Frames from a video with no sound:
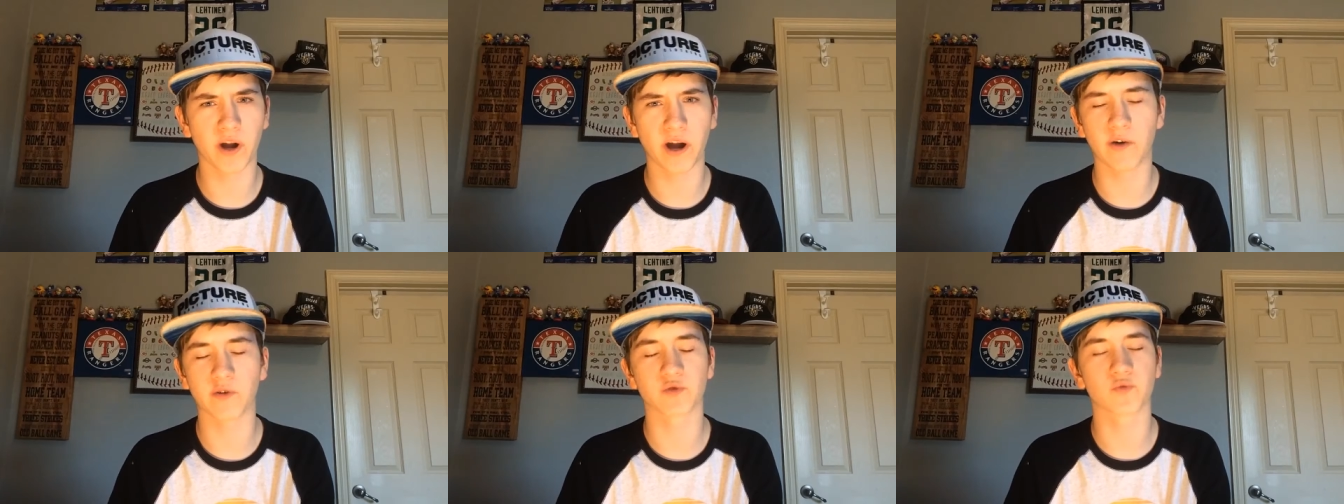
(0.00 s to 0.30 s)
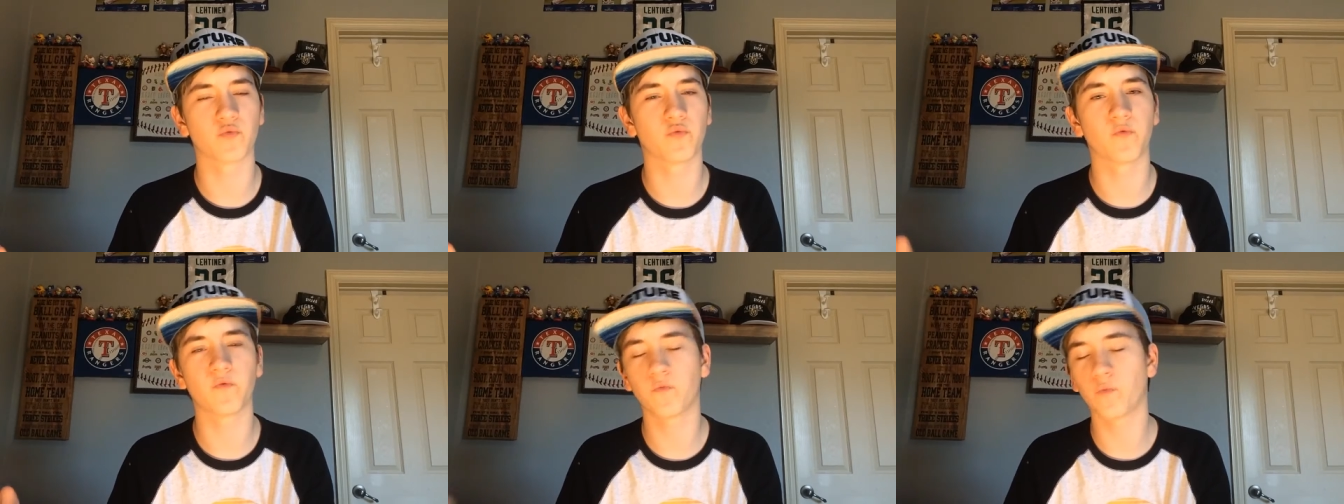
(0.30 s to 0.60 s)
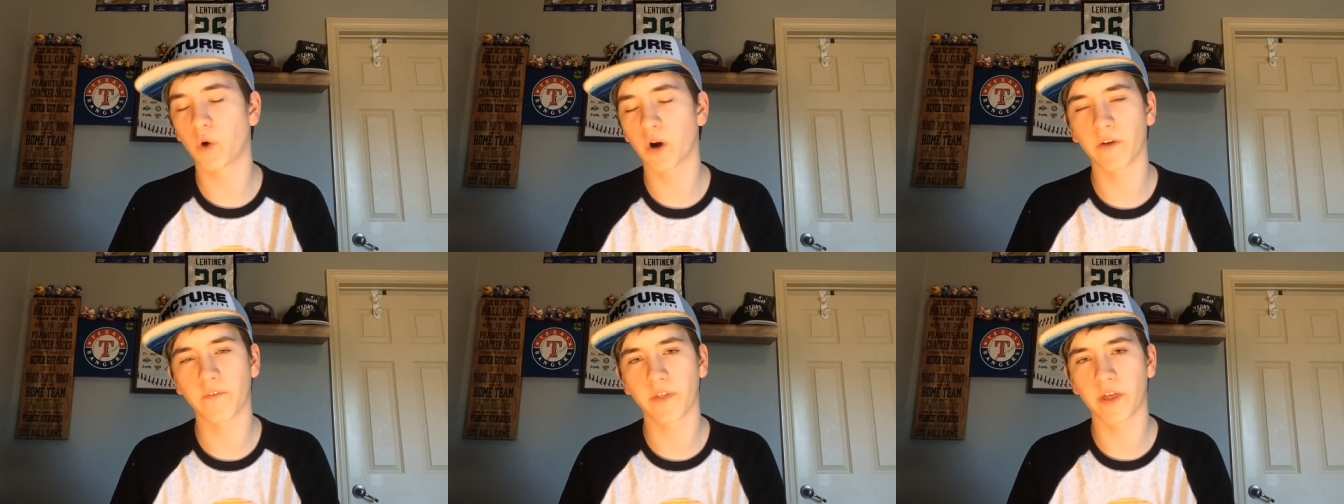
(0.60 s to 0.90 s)
I was
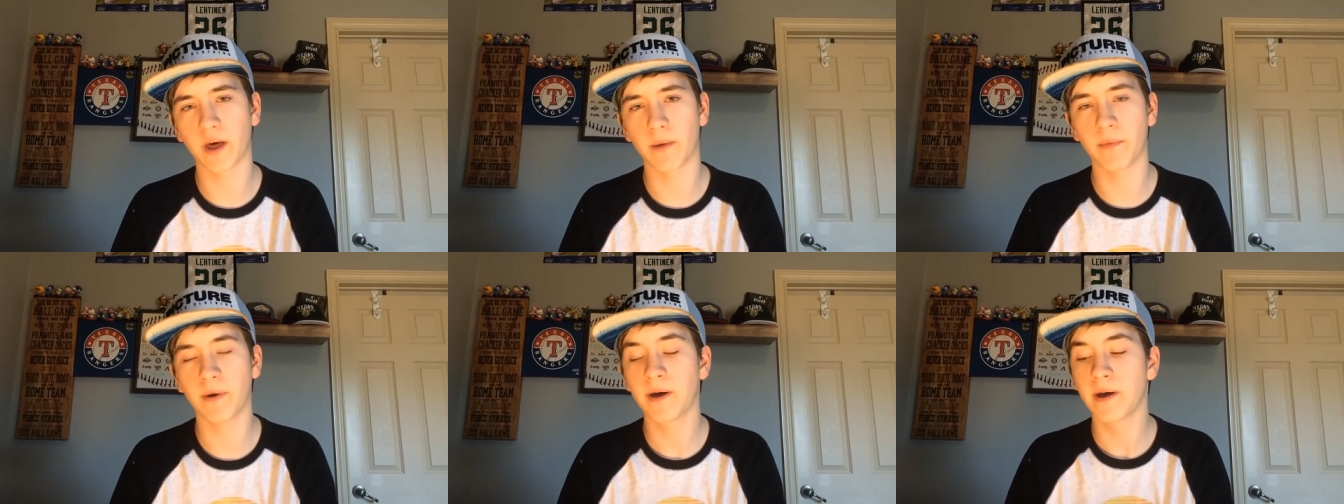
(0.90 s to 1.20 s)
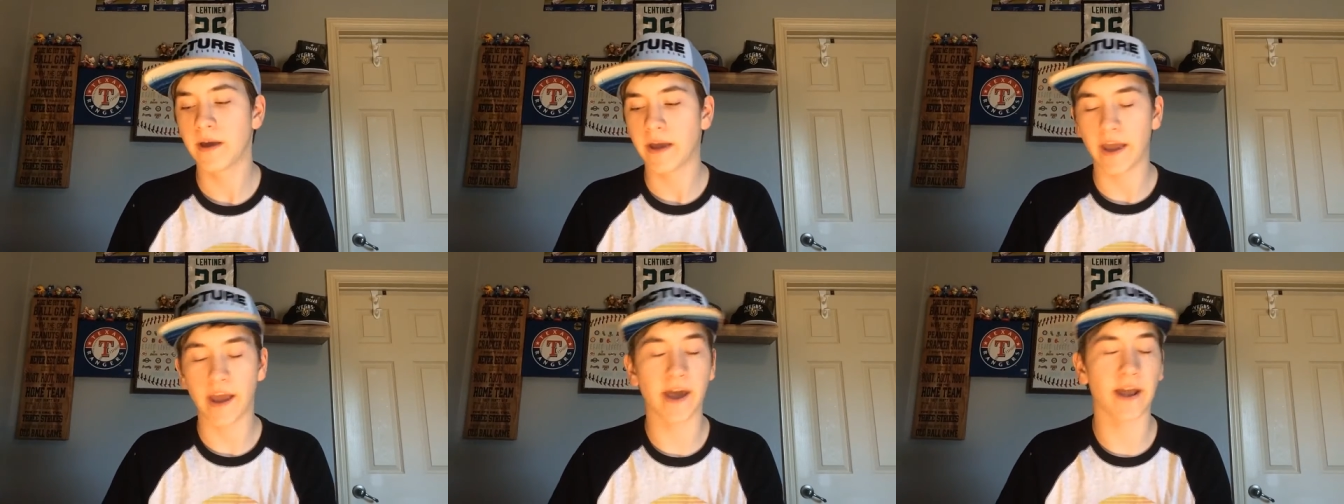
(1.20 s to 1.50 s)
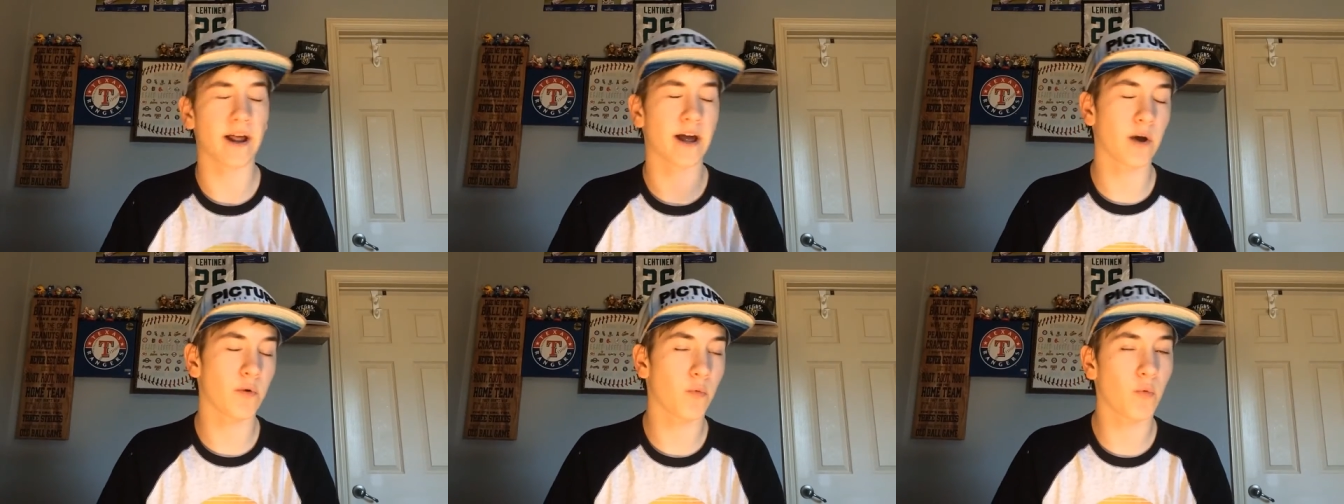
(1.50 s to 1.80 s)
one of them,
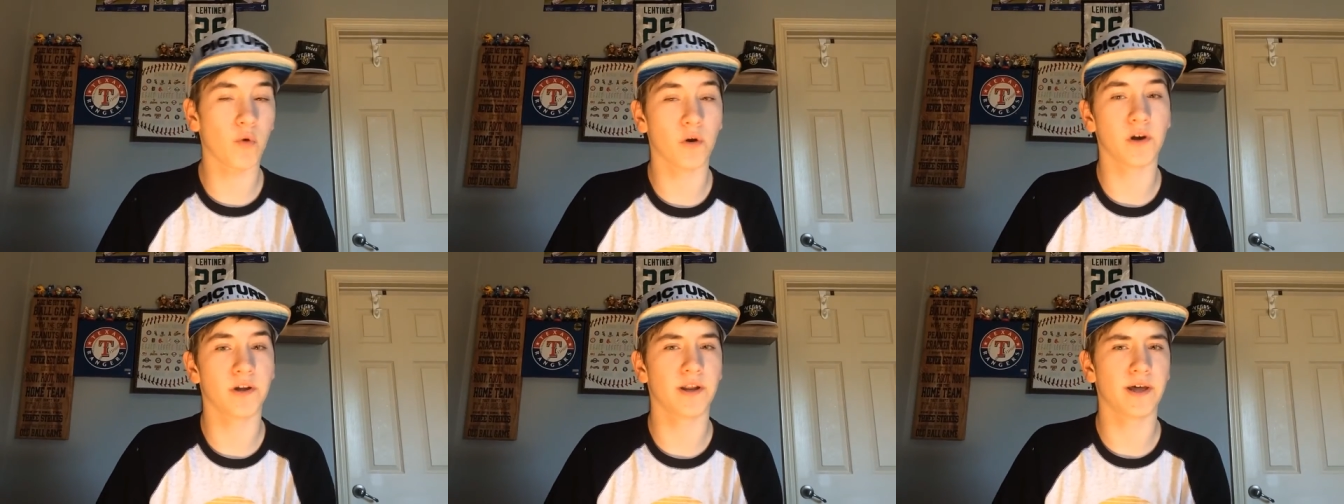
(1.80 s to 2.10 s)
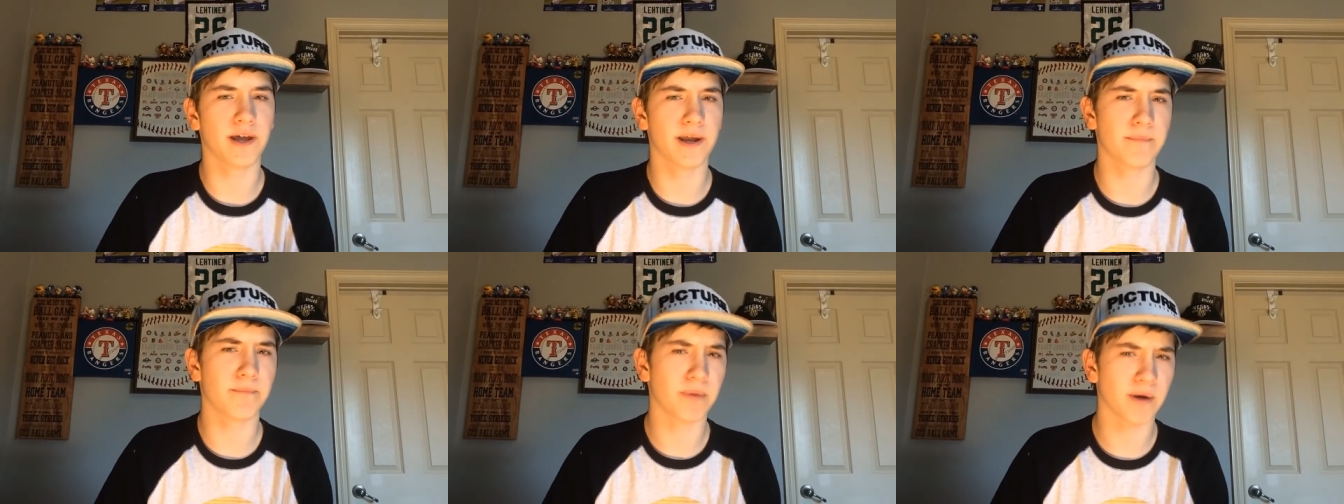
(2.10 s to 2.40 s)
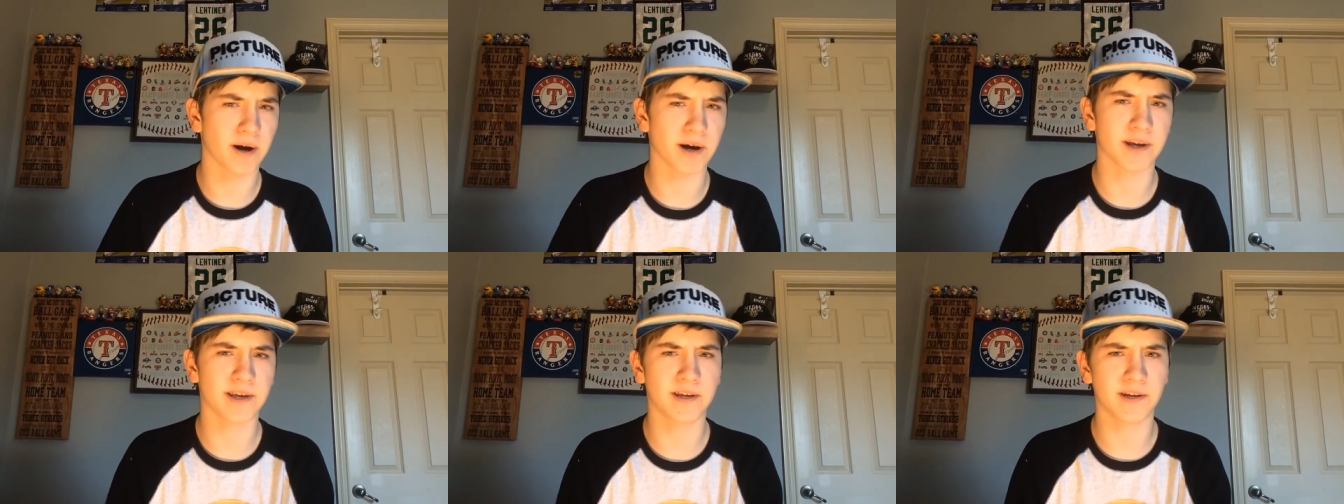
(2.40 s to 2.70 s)
and I won a
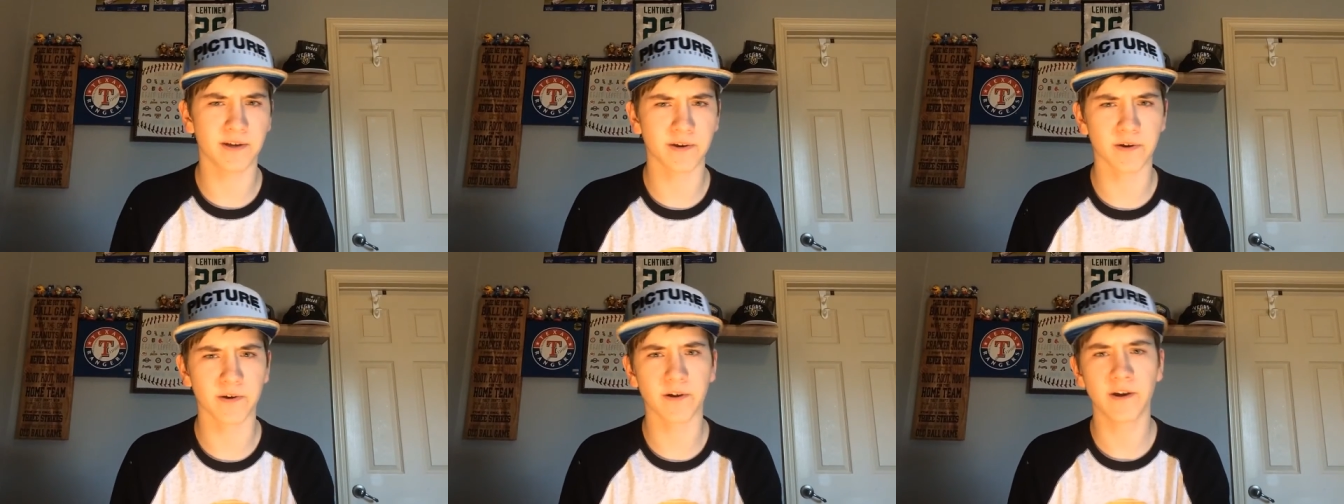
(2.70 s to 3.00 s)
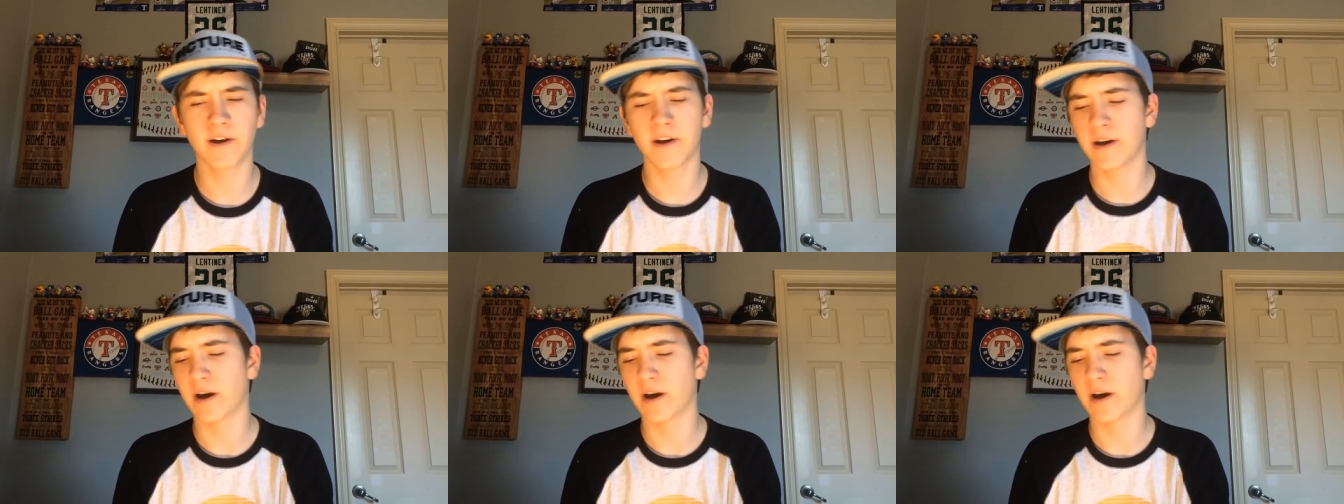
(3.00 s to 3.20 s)
puck here.